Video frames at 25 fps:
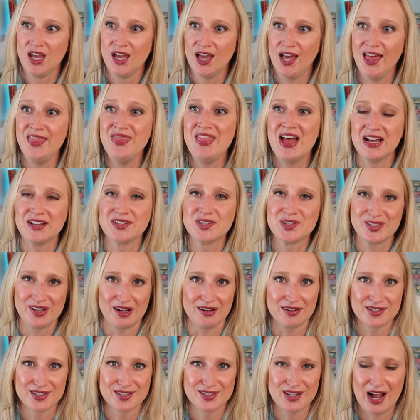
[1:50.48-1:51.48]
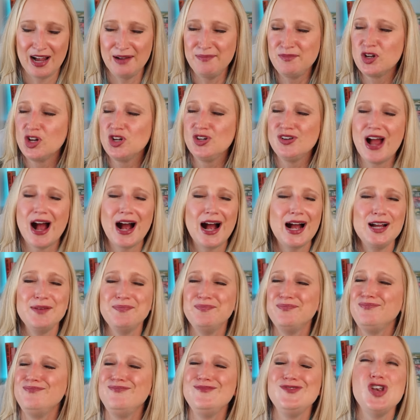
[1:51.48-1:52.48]
And that sucks. I'm
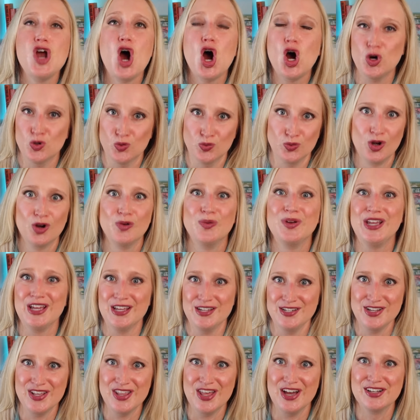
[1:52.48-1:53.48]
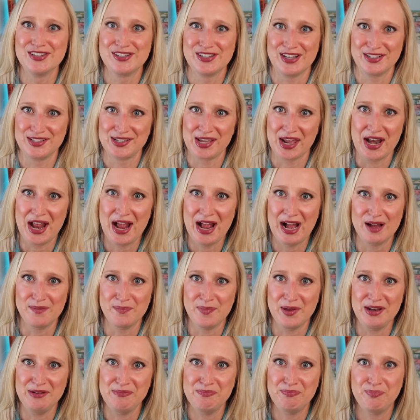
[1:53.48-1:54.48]
no going into this, that's gonna
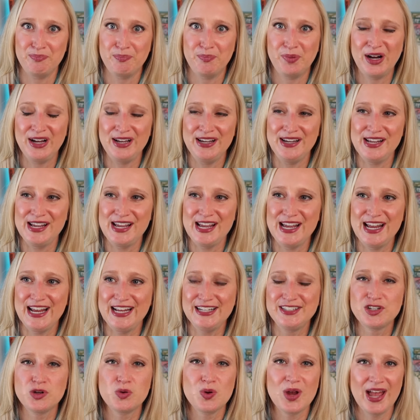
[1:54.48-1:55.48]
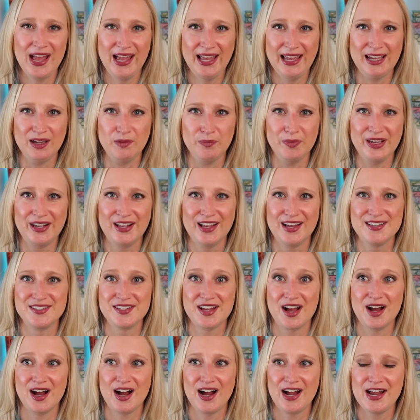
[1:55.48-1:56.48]
happen. But it's okay
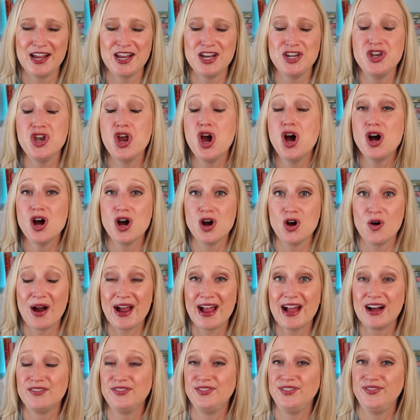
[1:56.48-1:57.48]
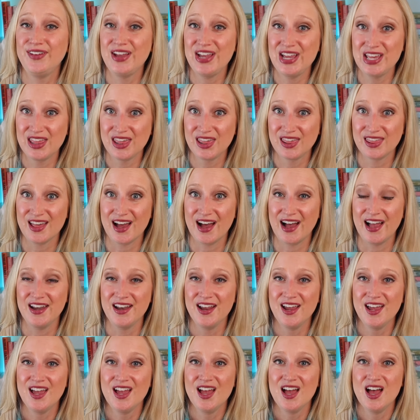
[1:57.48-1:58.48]
because I know, I have faith
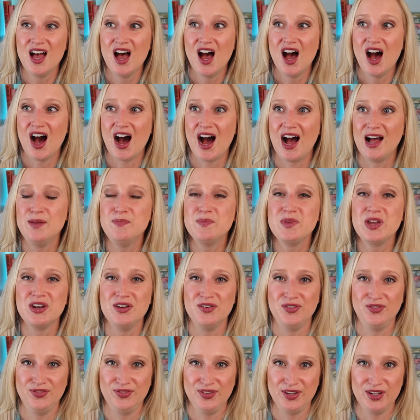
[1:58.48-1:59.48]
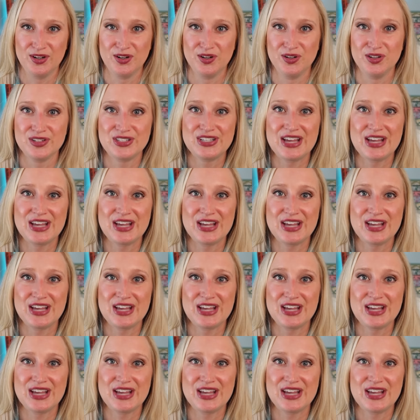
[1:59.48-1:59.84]
that I'm gonna feel